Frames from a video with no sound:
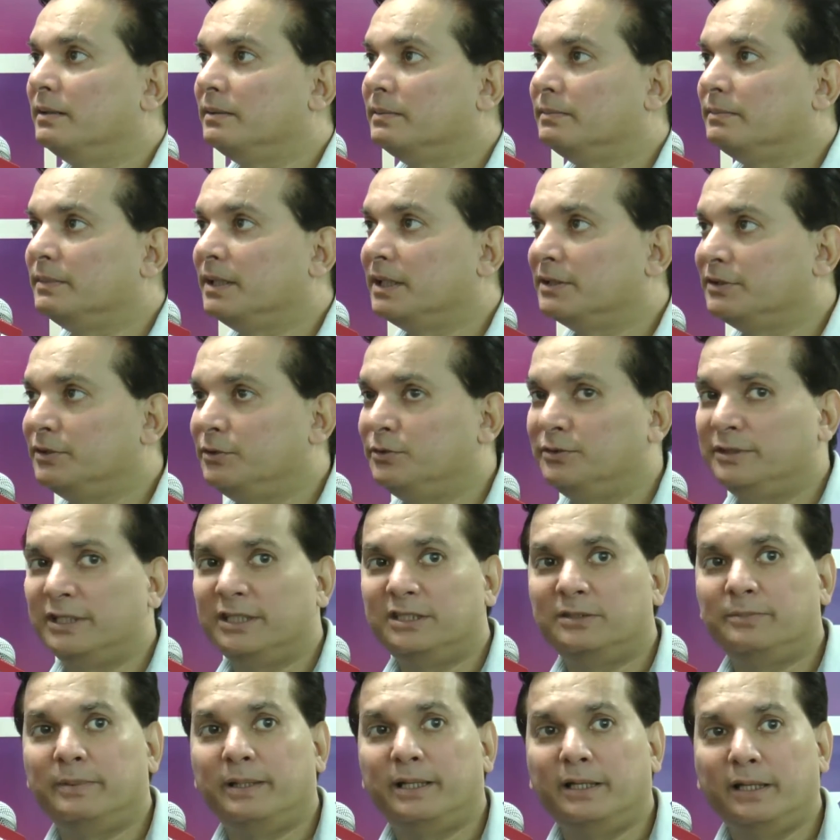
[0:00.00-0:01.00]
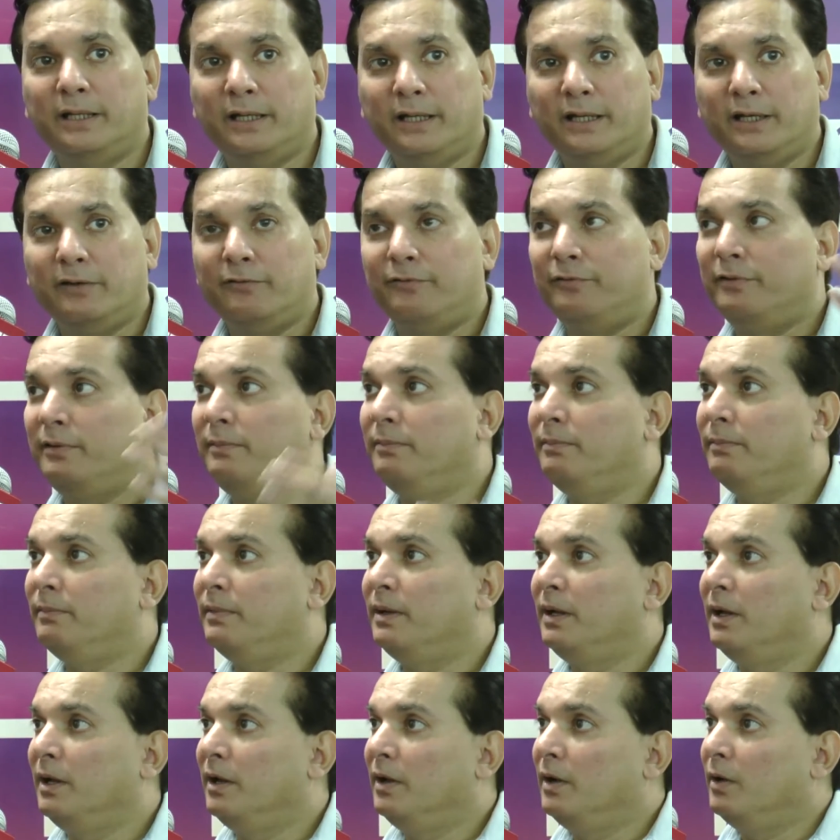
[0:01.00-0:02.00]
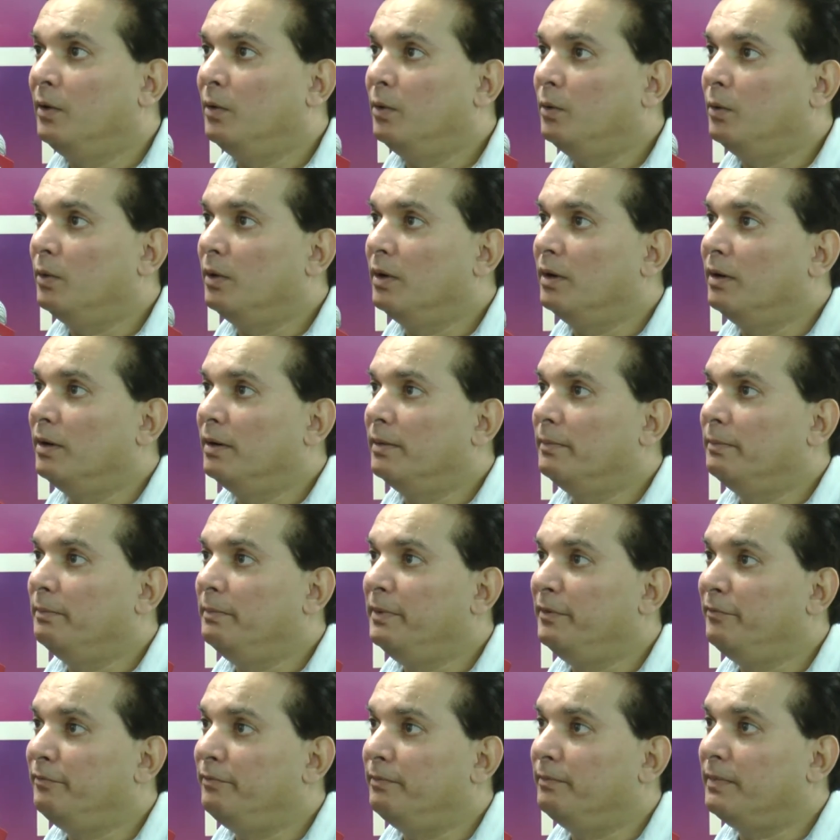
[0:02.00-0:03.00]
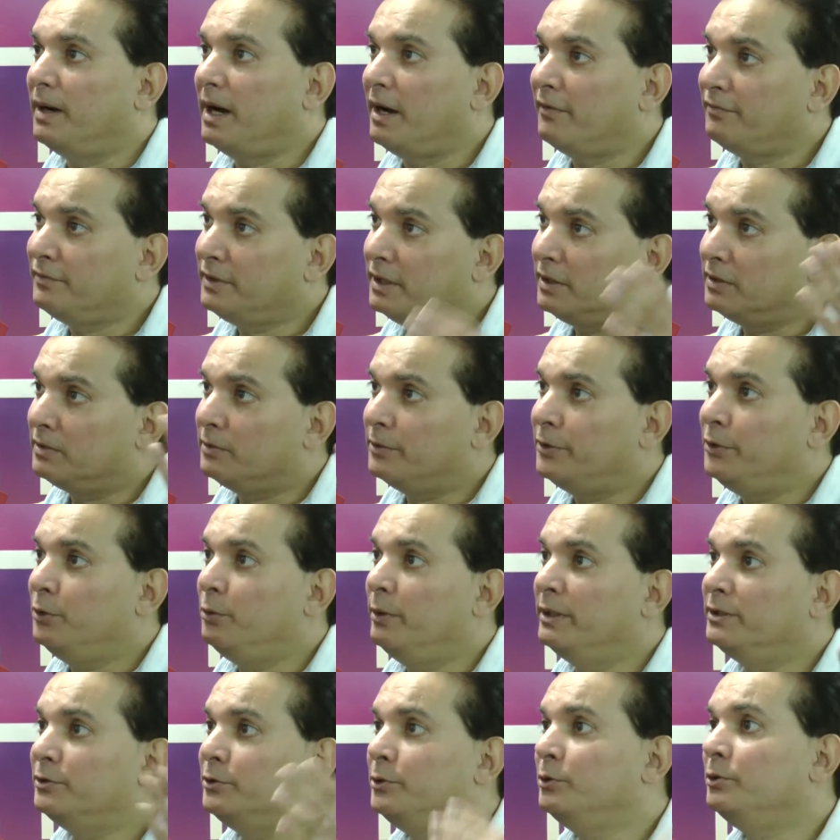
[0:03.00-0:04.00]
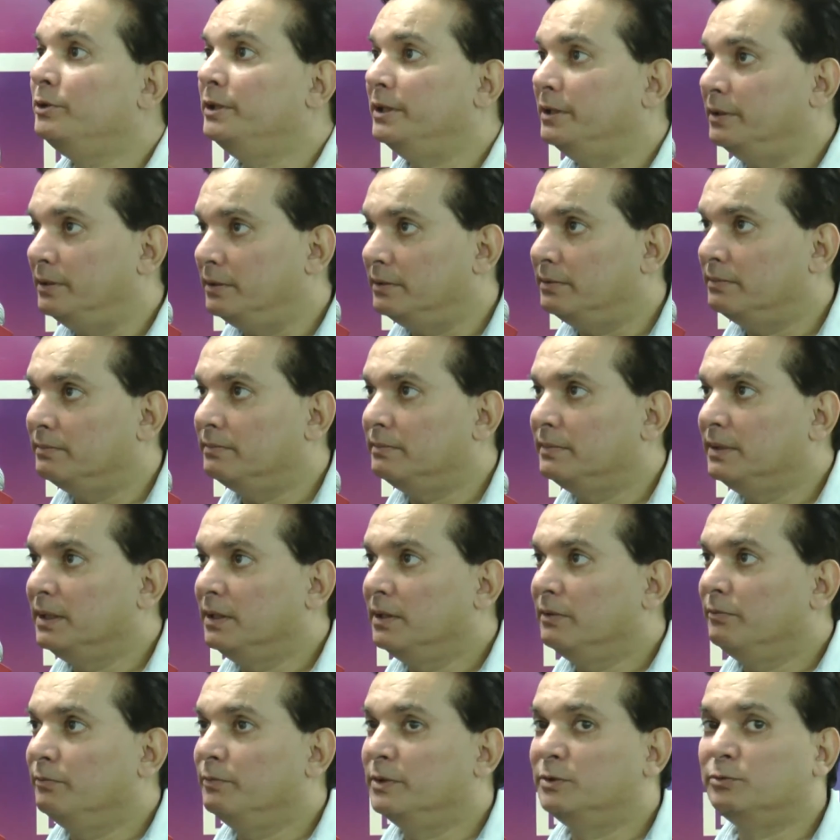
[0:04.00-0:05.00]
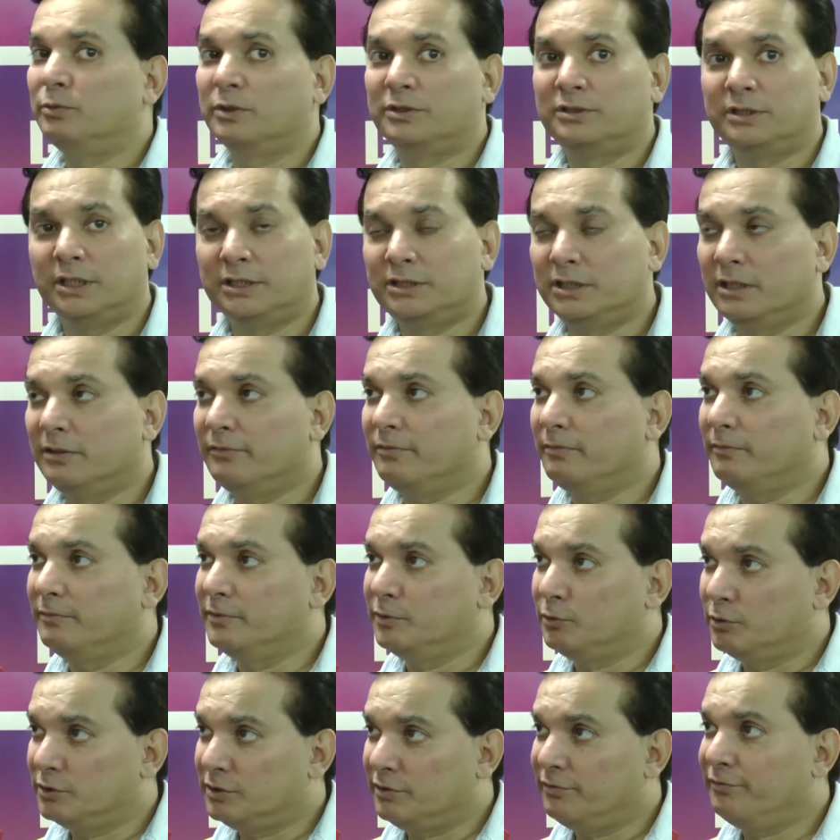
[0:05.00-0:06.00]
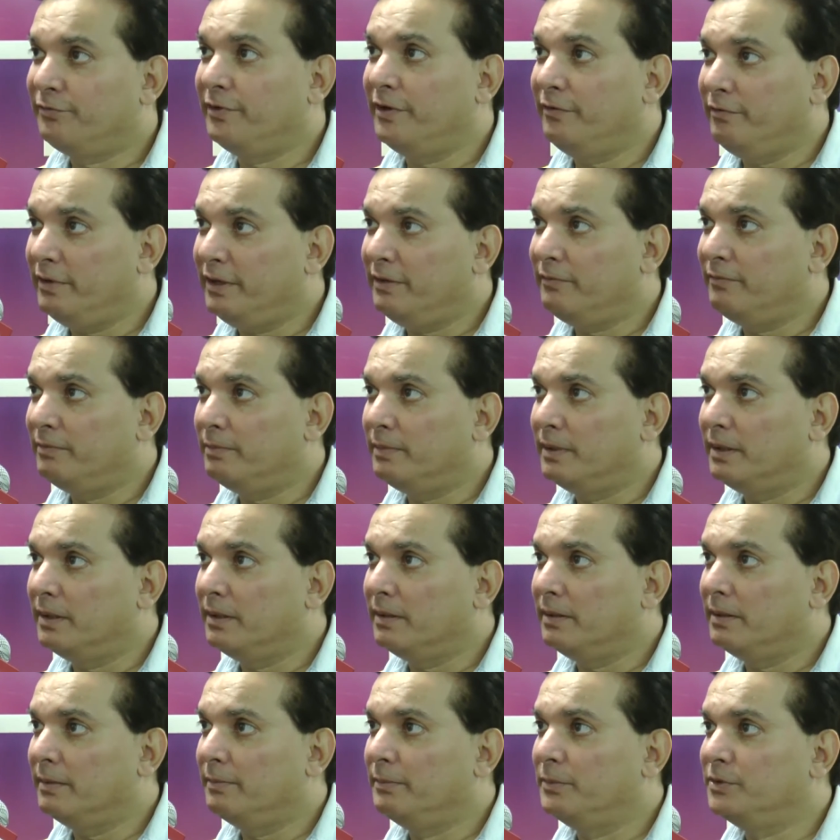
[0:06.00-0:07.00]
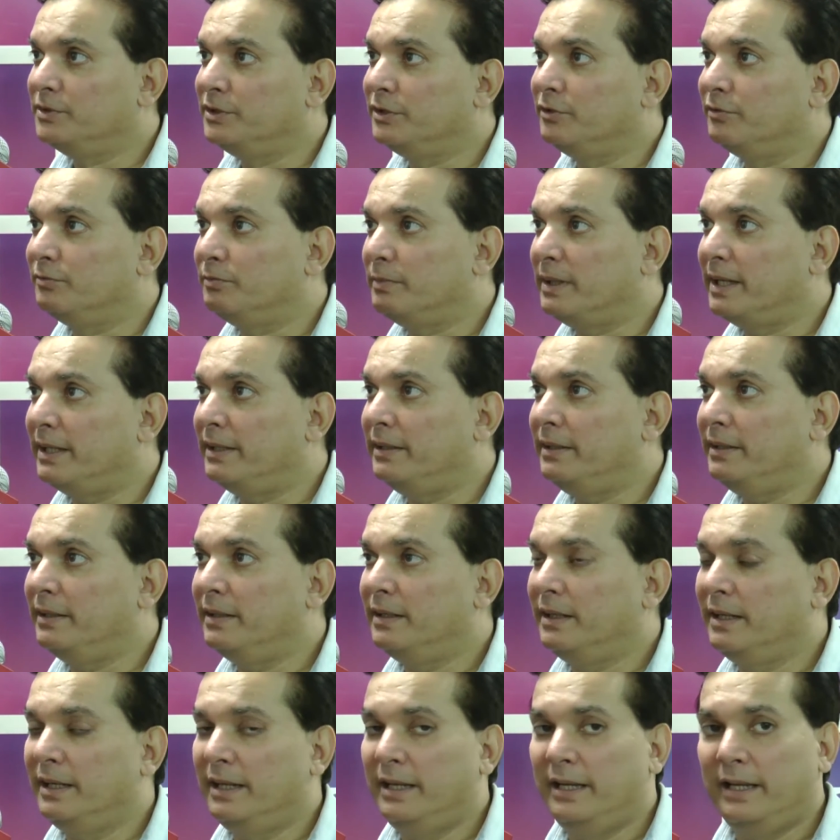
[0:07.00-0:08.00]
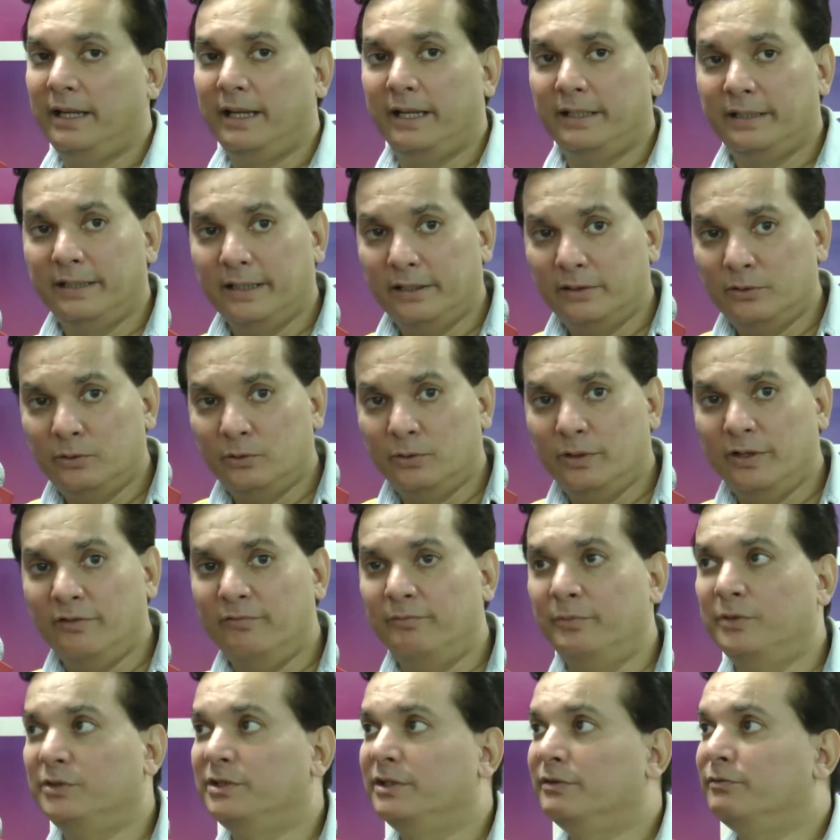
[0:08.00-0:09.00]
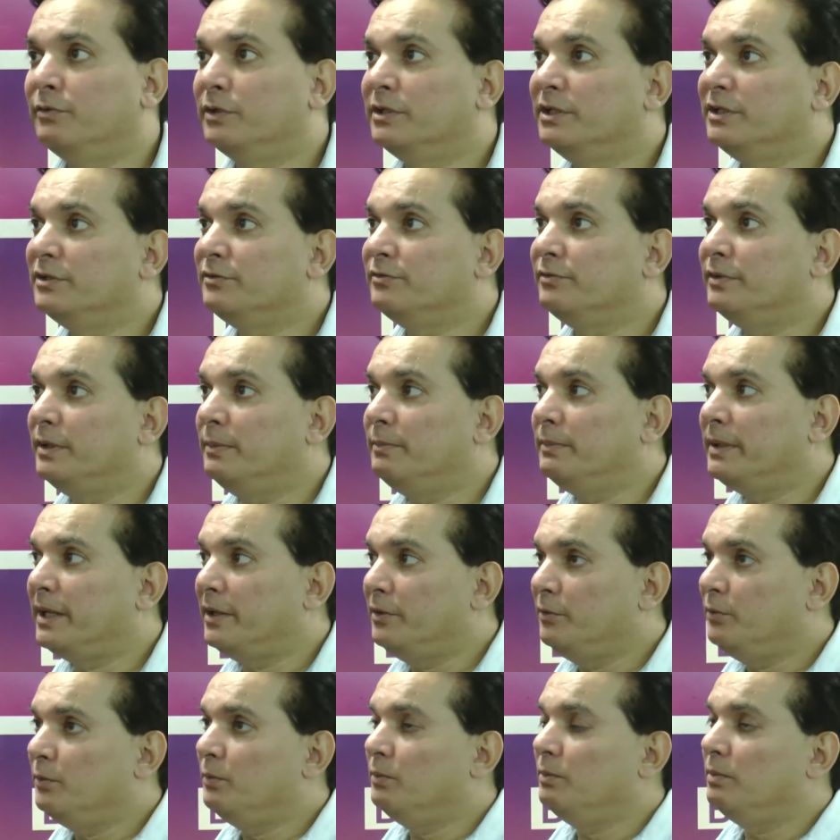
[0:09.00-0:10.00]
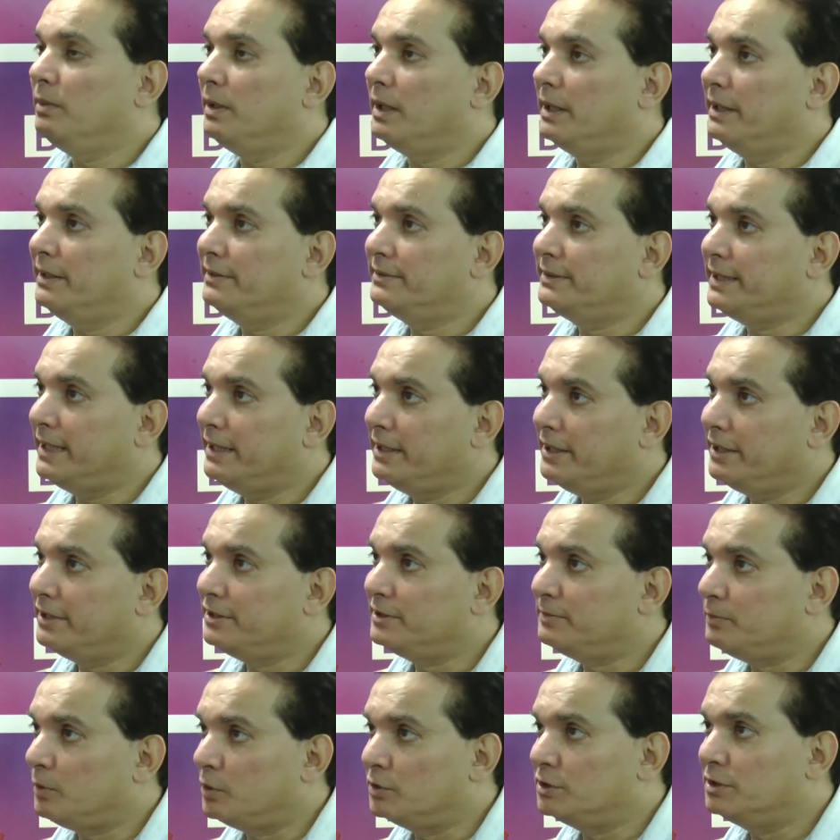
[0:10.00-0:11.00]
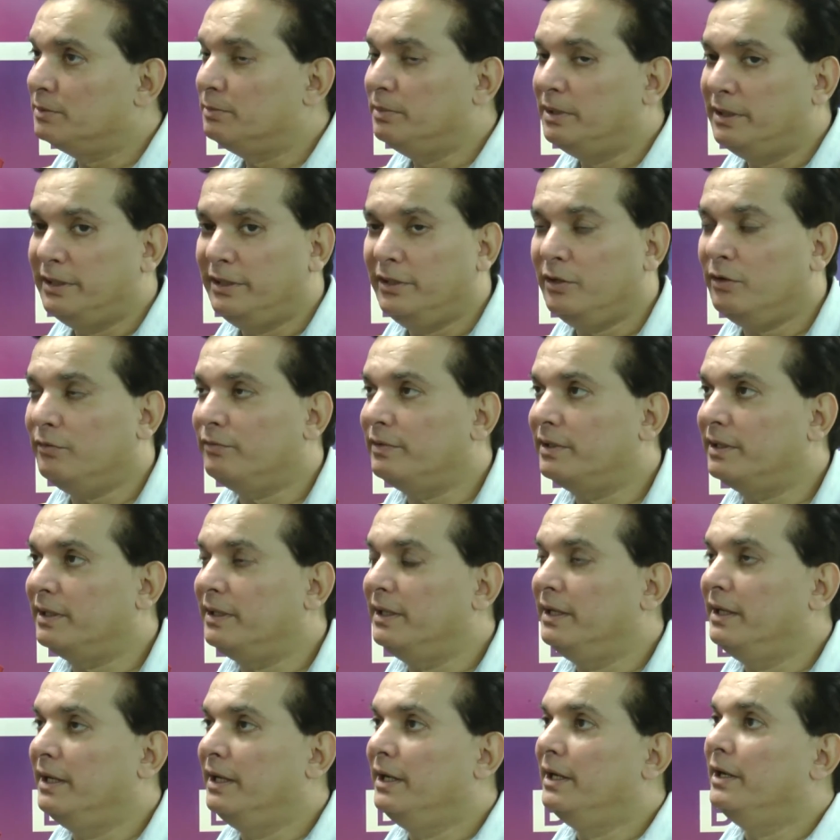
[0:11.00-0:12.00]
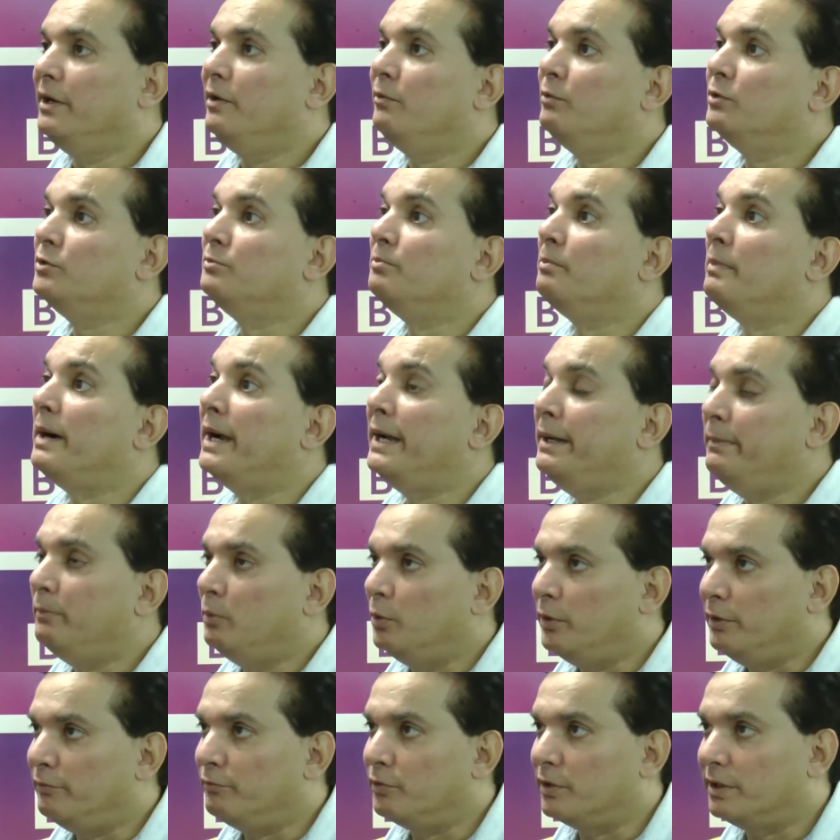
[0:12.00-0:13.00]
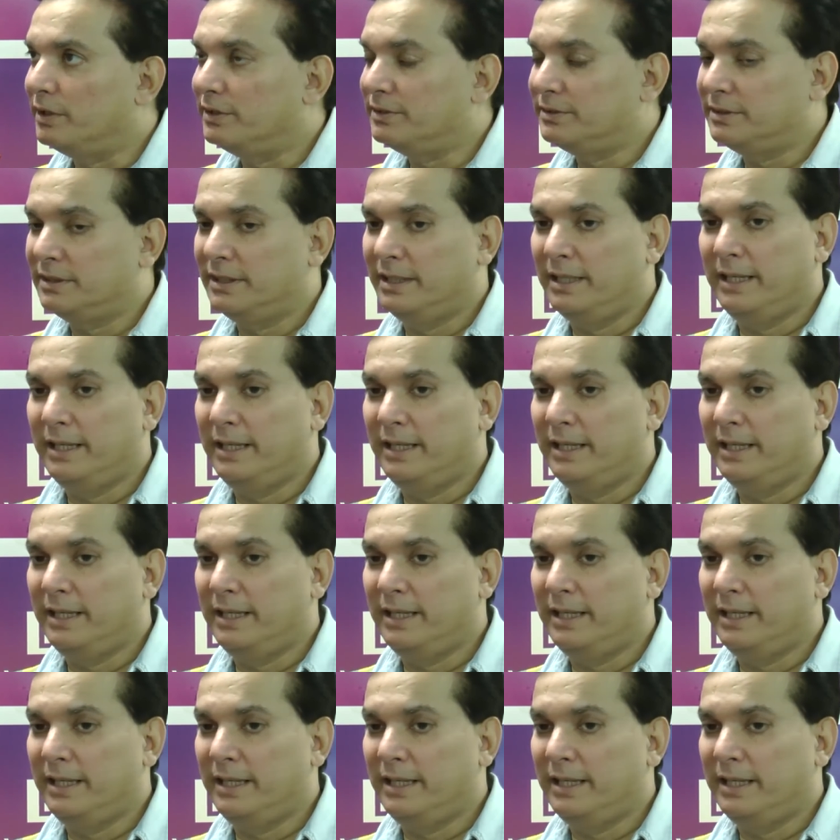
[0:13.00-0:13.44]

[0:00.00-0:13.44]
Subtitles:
Nasir Hussain's banner and a film after QSQT, which was a favorite music of mine, and then to give music for this film, can you understand the responsibility of it? It was mind blowing for us,